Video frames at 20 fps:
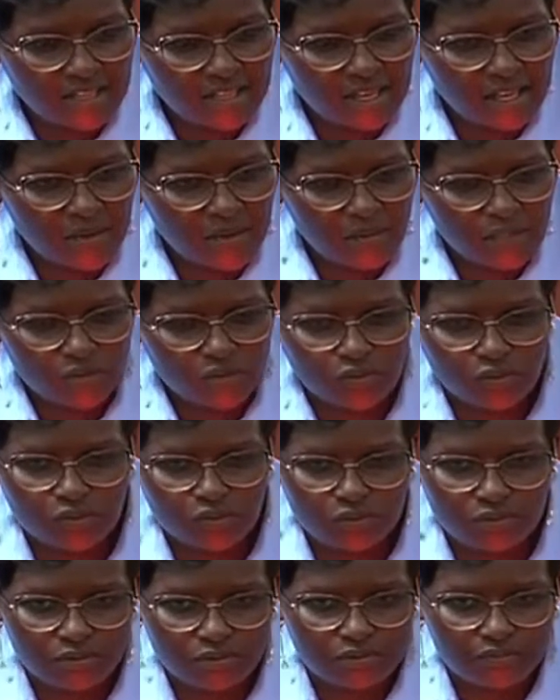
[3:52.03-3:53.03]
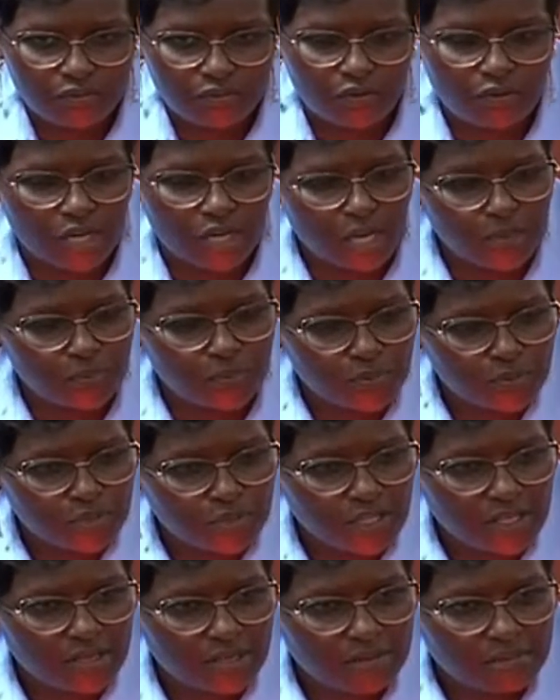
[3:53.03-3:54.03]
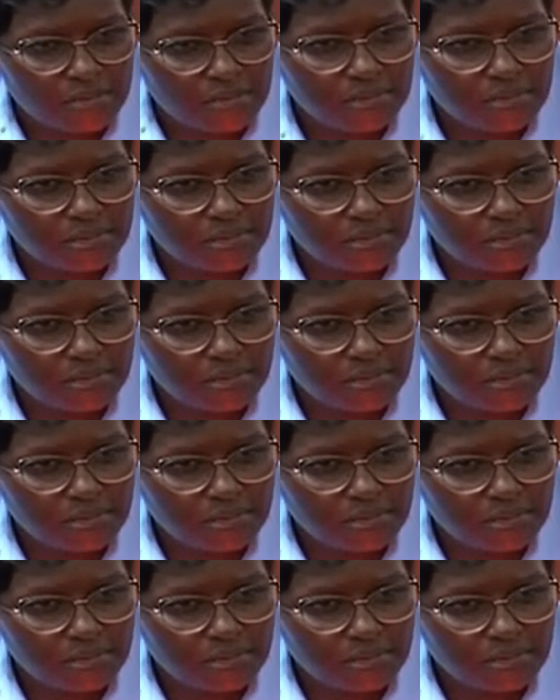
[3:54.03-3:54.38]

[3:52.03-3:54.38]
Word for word: the, I want to follow up on, the,